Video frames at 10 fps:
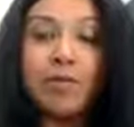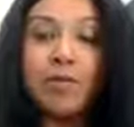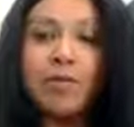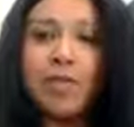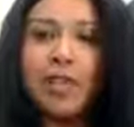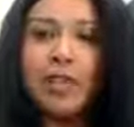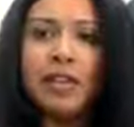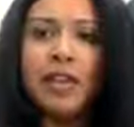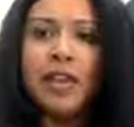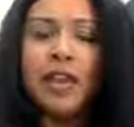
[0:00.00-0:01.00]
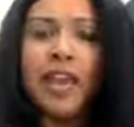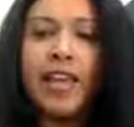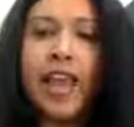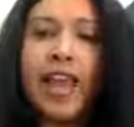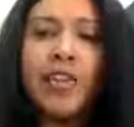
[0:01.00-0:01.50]
Absolutely.
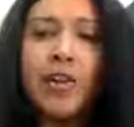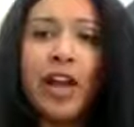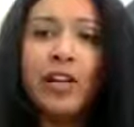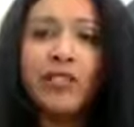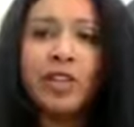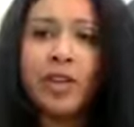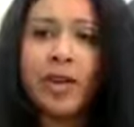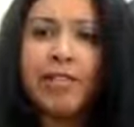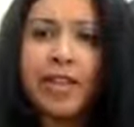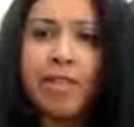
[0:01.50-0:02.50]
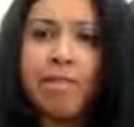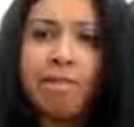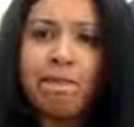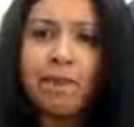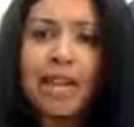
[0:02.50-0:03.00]
And Heather, how do you feel about that
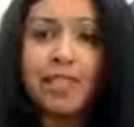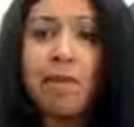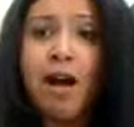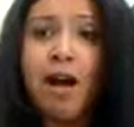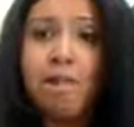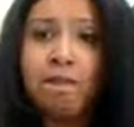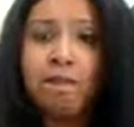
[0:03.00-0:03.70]
as a mom?